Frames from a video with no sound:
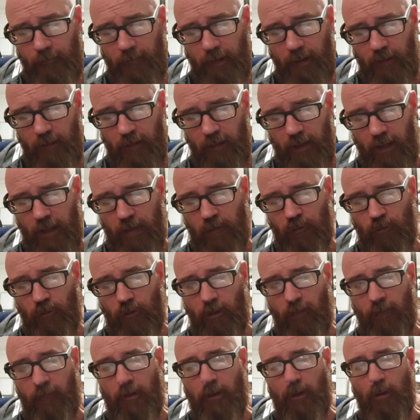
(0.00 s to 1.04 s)
And the
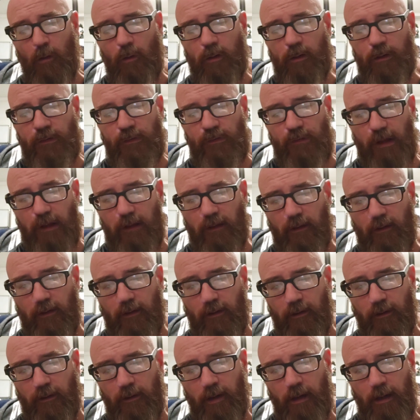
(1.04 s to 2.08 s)
angel of the Lord said to
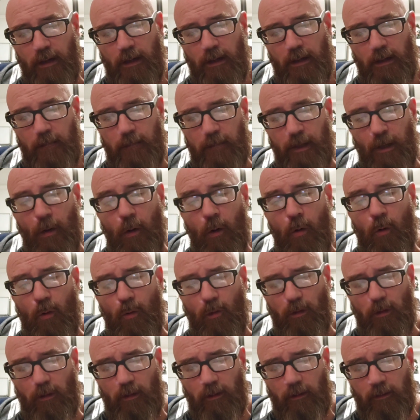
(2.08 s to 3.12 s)
her,
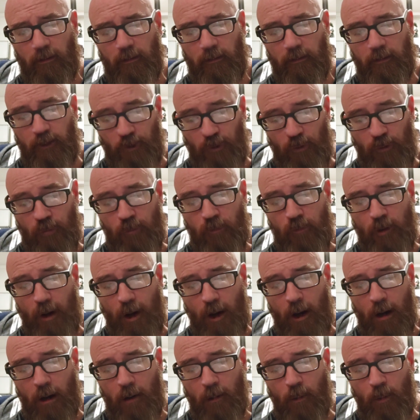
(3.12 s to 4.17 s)
"Behold, you
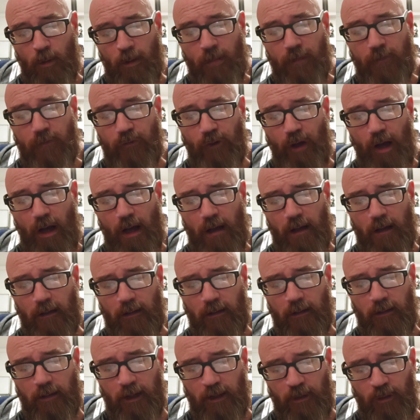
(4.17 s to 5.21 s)
are with
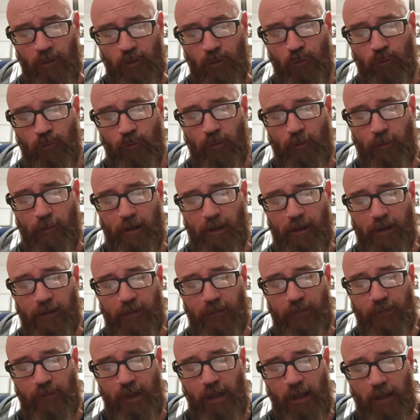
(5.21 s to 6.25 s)
child, and you shall bear a
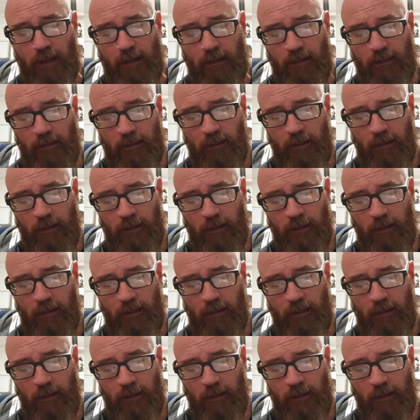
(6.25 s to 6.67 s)
son.